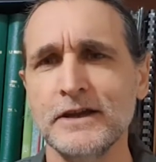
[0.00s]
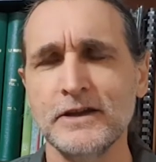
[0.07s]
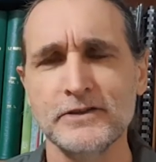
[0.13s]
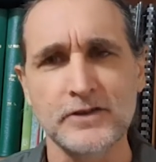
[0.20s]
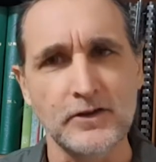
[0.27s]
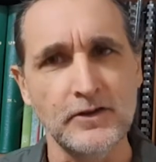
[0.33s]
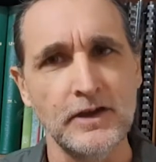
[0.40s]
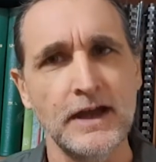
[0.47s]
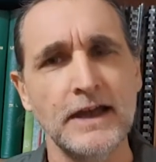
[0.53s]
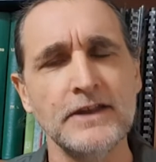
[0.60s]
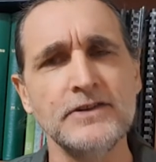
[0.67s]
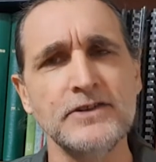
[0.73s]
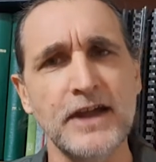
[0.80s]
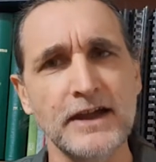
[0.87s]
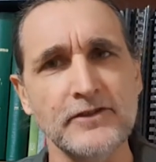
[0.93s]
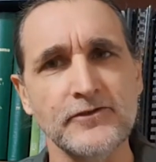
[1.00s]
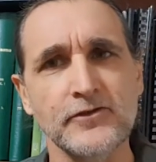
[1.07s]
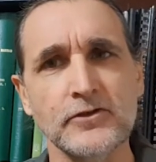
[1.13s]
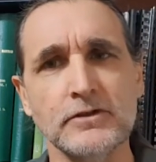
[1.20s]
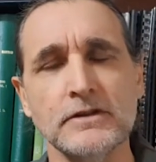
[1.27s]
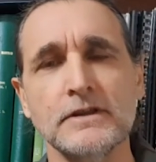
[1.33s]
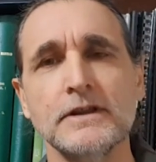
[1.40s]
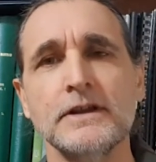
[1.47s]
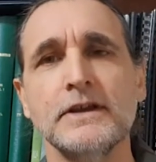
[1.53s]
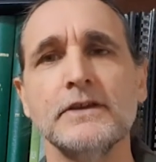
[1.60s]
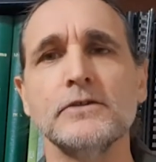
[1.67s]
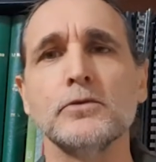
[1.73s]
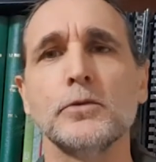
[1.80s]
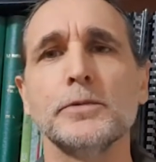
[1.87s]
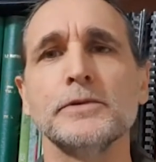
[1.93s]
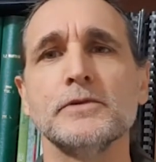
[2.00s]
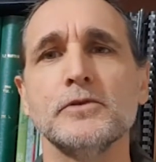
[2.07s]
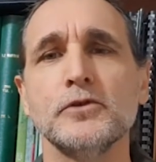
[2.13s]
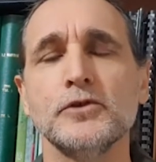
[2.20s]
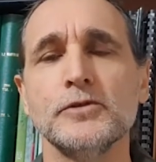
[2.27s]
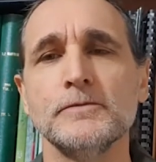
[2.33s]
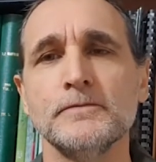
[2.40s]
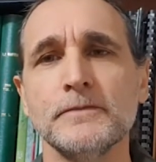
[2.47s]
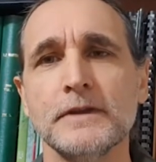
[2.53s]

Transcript: So natural is always good.